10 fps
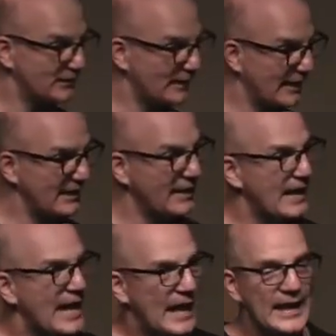okay?
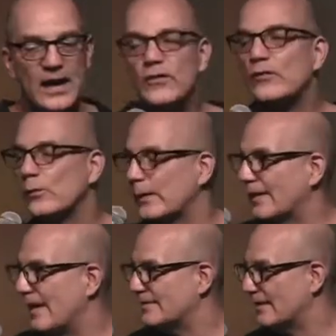And I also
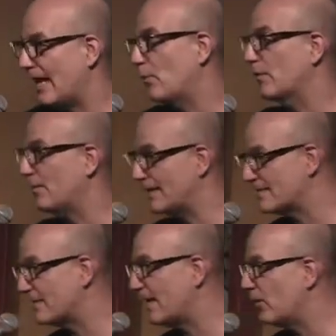realized a lot with
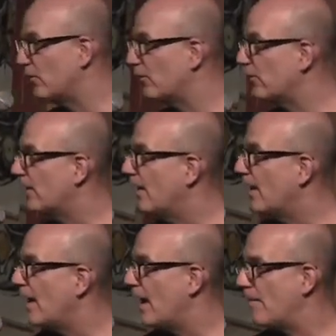myself
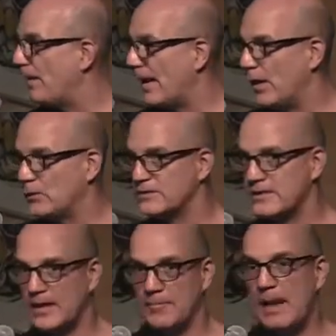about
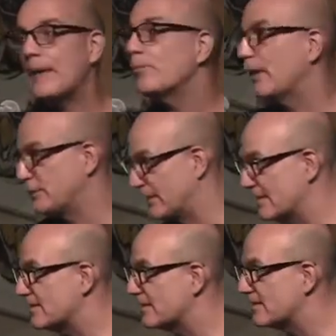my
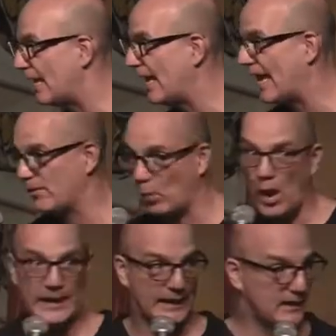prejudices I had
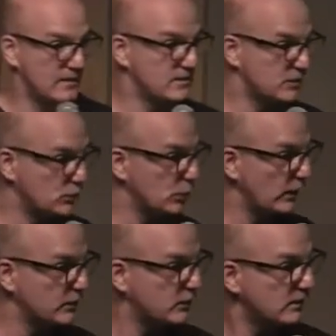walking into the
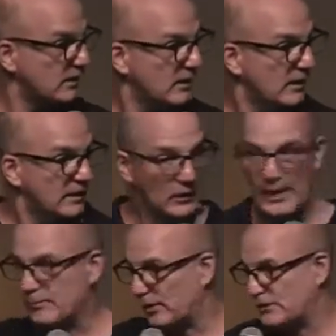situation. You know,
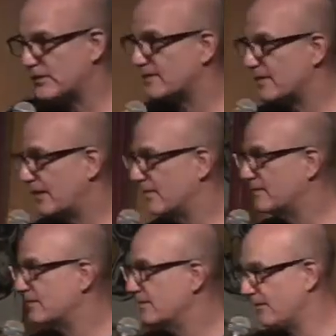I prejudiced
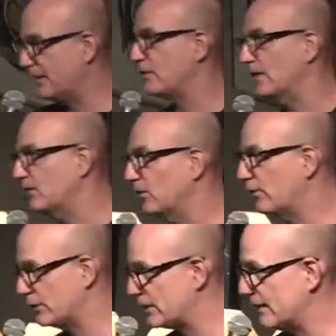against evangelical
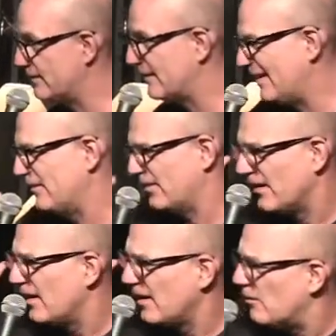Christians, and I was
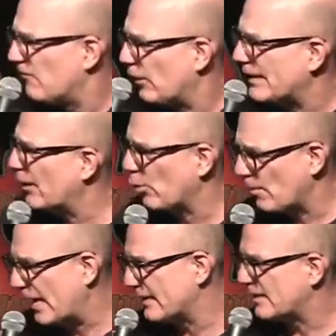very
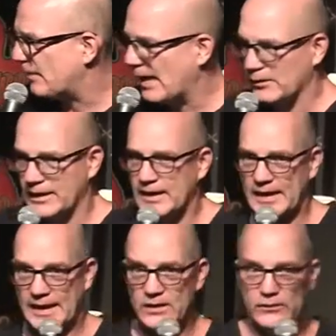narrow-minded about it,
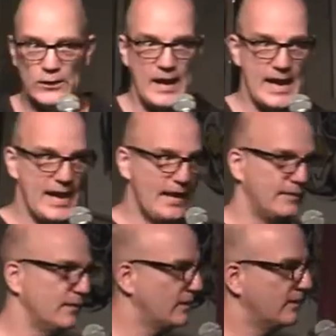and I also
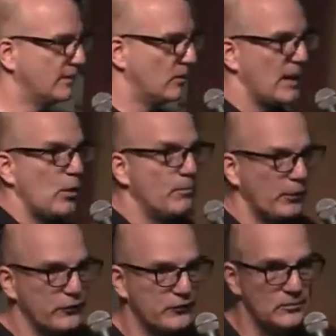had, you know, my own
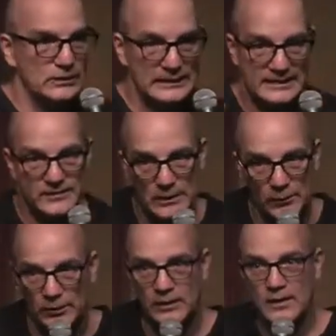personal beliefs
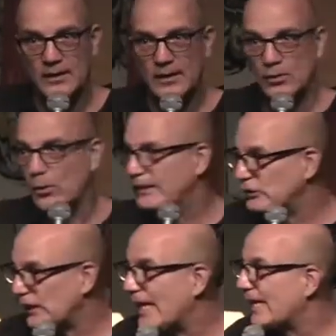that were quite
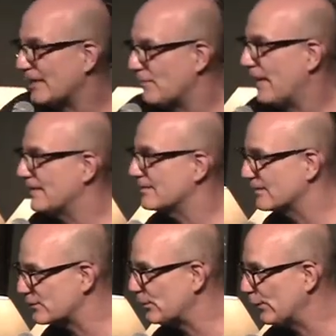shaken by
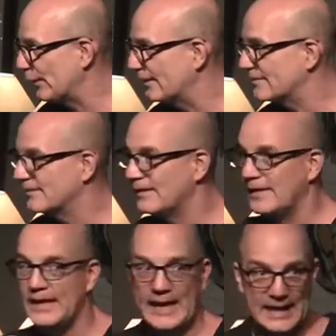this experience.
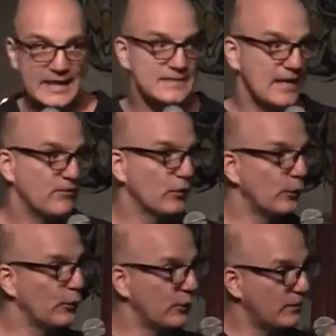And as I've
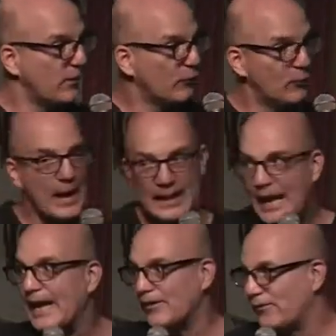learned through my
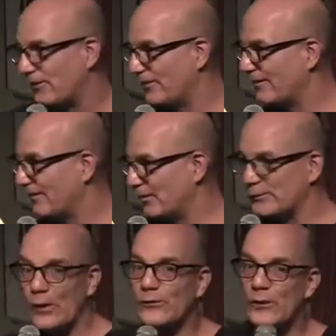life,
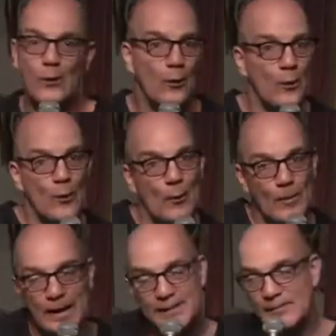there's also a whole
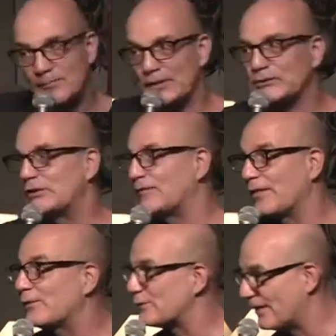bunch of
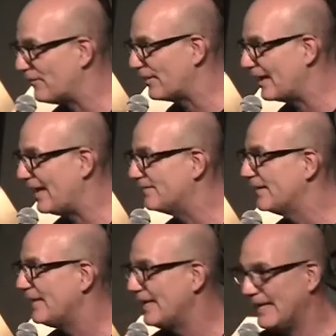other stuff that I've
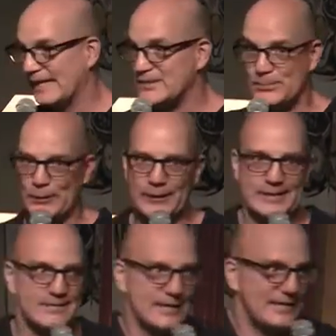
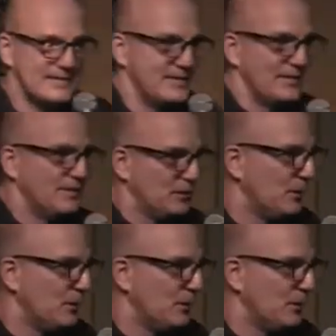experienced that isn't,